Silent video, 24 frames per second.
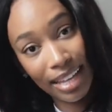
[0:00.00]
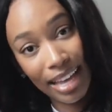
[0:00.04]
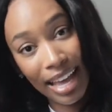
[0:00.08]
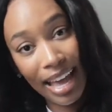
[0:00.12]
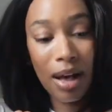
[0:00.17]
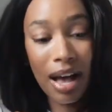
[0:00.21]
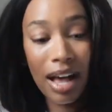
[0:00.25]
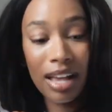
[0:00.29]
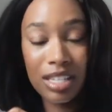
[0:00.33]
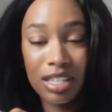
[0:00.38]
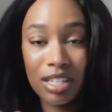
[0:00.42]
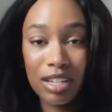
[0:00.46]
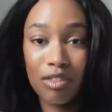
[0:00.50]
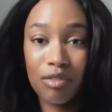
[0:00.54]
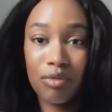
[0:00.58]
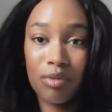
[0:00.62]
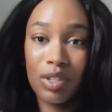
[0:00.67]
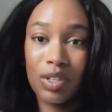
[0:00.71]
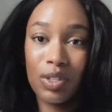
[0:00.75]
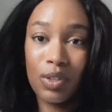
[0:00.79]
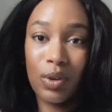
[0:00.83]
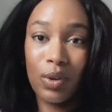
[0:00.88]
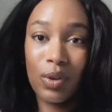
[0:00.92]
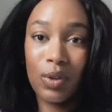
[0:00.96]
Positive
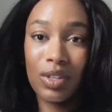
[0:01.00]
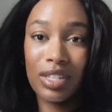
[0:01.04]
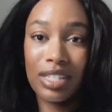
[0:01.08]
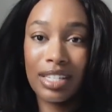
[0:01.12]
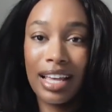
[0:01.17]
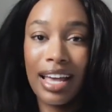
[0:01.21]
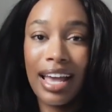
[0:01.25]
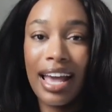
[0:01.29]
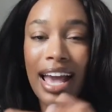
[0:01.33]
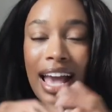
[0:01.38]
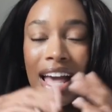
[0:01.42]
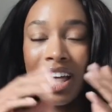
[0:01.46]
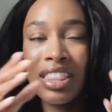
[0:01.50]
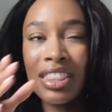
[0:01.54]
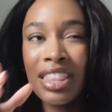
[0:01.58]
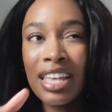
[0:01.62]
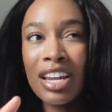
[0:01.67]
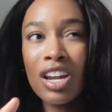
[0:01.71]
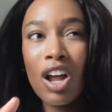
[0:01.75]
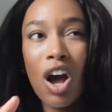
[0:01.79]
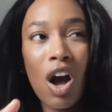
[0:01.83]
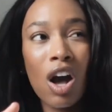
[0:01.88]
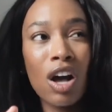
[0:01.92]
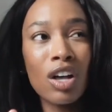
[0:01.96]
results. And
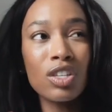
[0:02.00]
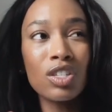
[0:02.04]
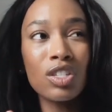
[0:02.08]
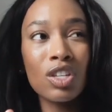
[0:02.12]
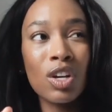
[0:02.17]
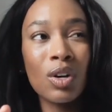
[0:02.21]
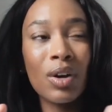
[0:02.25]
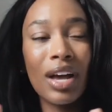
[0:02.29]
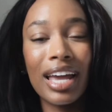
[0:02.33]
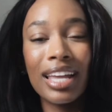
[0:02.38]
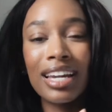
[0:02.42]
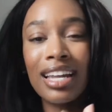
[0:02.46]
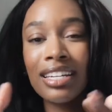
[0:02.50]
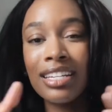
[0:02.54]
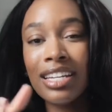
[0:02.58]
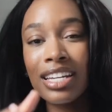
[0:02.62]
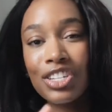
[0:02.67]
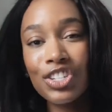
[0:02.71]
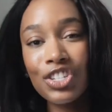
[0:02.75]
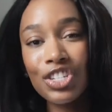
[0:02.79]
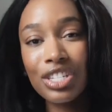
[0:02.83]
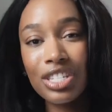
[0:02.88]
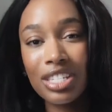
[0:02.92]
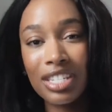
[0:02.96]
then also, in
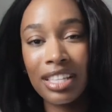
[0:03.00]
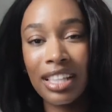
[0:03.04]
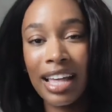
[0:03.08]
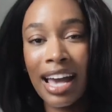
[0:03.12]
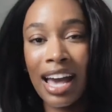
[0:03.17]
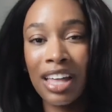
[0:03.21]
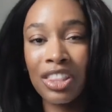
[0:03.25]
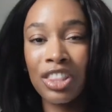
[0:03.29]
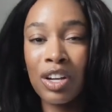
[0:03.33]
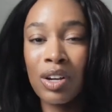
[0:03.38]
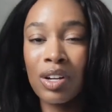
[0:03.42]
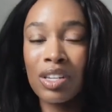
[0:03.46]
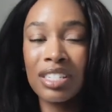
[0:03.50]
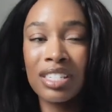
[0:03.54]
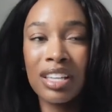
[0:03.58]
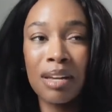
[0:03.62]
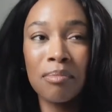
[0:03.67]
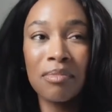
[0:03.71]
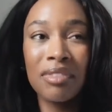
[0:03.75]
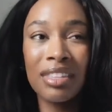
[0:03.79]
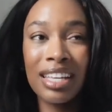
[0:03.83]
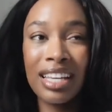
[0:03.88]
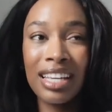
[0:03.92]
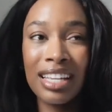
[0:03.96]
addition to that, there are
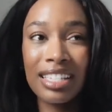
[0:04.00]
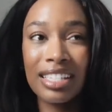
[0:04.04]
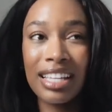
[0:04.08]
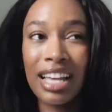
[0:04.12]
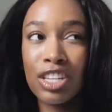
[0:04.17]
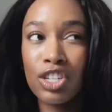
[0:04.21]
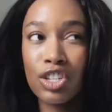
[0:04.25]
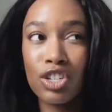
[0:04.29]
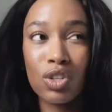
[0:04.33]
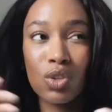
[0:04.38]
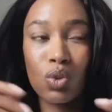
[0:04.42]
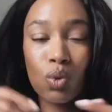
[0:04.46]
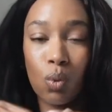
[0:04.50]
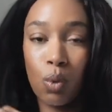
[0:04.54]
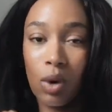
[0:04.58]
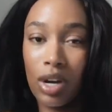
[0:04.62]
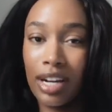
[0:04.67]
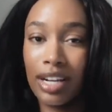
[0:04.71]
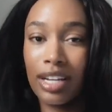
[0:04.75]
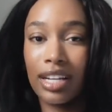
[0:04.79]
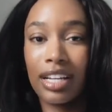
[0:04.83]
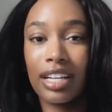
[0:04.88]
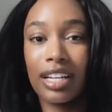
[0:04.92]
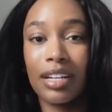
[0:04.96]
some things that just
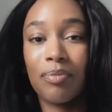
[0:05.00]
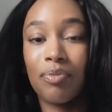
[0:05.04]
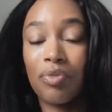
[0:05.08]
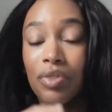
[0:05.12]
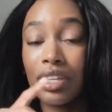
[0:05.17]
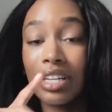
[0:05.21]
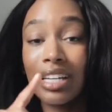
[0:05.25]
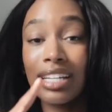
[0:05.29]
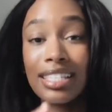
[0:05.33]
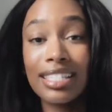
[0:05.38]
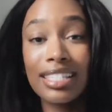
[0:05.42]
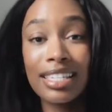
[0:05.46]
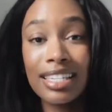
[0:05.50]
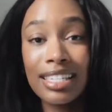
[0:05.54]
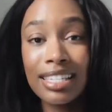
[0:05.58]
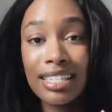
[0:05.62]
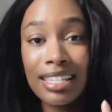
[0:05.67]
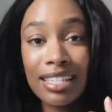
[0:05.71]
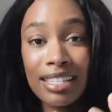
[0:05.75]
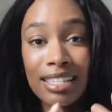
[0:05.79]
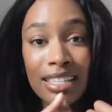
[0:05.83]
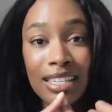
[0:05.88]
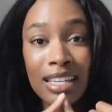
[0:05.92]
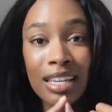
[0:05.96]
work.
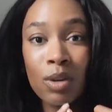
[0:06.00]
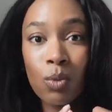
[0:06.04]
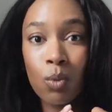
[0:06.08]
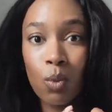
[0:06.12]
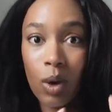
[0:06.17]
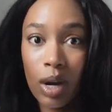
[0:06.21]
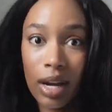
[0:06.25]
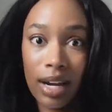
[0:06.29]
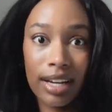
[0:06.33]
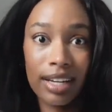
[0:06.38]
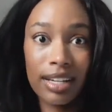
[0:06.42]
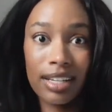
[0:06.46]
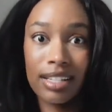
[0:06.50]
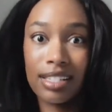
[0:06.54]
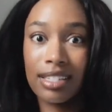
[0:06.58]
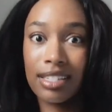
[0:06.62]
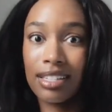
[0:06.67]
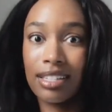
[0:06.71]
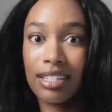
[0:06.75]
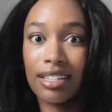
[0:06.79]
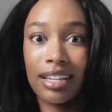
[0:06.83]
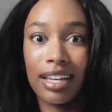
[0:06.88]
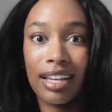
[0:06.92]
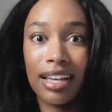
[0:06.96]
Consistency
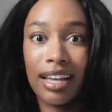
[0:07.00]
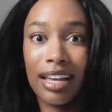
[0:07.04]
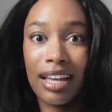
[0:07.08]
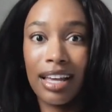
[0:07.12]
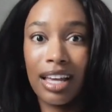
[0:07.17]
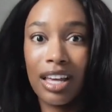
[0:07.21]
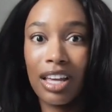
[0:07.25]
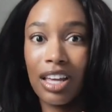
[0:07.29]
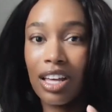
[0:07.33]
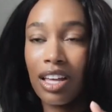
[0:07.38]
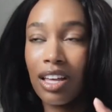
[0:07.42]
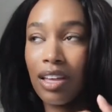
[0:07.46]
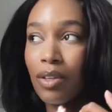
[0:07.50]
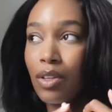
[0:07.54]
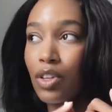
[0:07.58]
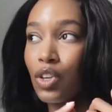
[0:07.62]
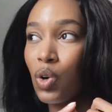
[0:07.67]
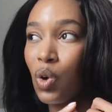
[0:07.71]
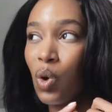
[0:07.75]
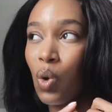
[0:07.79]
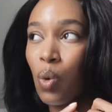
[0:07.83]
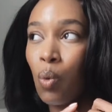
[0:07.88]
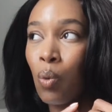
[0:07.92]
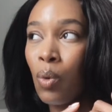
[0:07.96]
works.
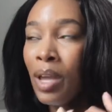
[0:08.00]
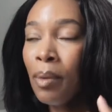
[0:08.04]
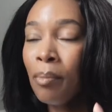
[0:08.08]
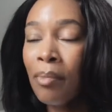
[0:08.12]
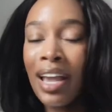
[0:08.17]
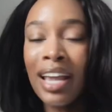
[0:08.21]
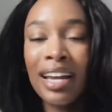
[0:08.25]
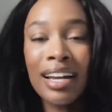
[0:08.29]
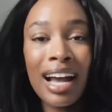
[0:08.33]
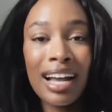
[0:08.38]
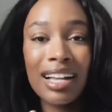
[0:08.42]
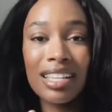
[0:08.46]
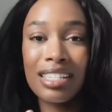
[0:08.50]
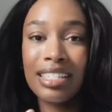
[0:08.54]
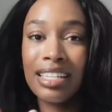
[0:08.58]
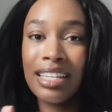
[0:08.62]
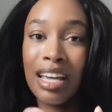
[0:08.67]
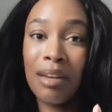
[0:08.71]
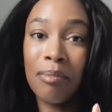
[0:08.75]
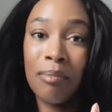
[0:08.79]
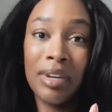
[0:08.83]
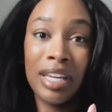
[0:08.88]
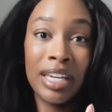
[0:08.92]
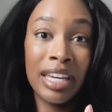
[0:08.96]
We may not
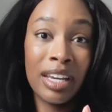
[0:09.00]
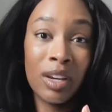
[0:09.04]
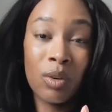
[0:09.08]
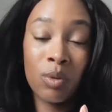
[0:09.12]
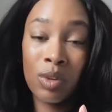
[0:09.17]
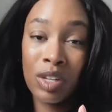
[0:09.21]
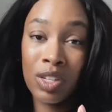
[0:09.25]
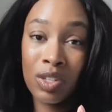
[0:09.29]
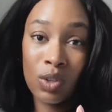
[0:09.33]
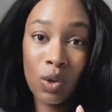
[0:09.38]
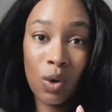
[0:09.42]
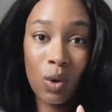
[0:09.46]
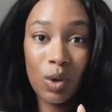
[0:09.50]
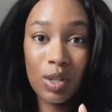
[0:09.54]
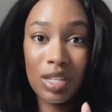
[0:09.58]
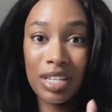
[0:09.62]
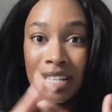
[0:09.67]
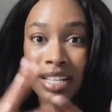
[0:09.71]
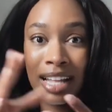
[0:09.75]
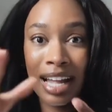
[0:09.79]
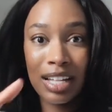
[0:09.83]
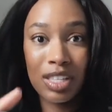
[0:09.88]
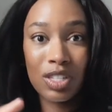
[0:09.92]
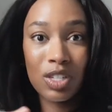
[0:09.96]
see immediate results,
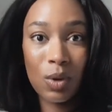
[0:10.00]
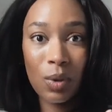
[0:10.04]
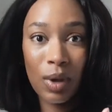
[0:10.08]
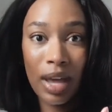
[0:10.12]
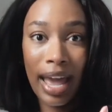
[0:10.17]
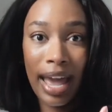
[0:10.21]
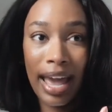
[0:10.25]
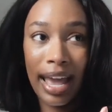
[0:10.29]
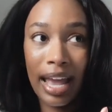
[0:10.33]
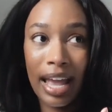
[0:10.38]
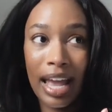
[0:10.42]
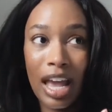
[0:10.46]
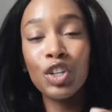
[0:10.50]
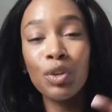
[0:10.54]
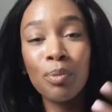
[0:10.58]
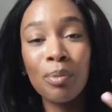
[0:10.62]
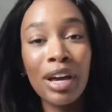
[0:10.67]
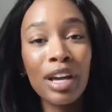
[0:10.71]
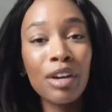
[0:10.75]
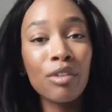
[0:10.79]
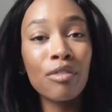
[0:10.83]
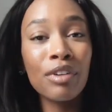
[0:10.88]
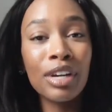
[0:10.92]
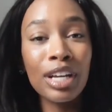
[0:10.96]
and that's okay. You
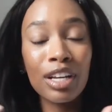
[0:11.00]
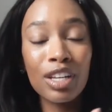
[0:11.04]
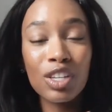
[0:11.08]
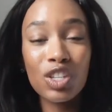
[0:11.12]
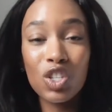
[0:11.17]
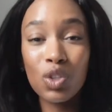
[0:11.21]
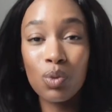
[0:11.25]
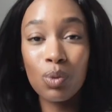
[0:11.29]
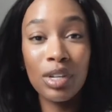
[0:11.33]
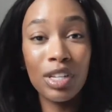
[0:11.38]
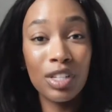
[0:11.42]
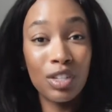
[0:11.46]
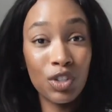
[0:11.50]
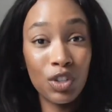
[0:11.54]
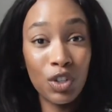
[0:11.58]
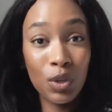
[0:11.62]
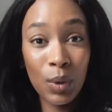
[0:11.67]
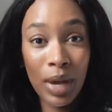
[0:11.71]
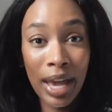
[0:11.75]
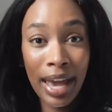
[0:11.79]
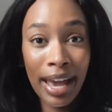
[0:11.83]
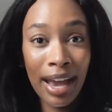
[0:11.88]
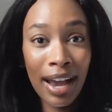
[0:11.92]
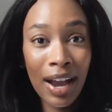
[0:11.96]
might rent a suite to
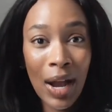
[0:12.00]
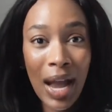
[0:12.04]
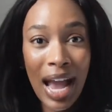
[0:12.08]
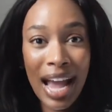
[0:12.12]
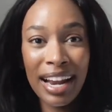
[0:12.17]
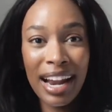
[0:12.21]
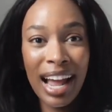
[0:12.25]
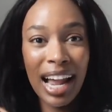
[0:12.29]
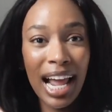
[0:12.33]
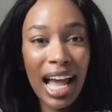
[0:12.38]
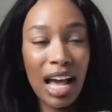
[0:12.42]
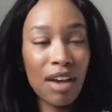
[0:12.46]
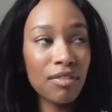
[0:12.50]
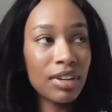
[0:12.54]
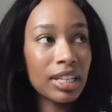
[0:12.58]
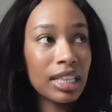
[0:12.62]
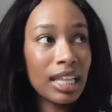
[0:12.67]
do hair and not have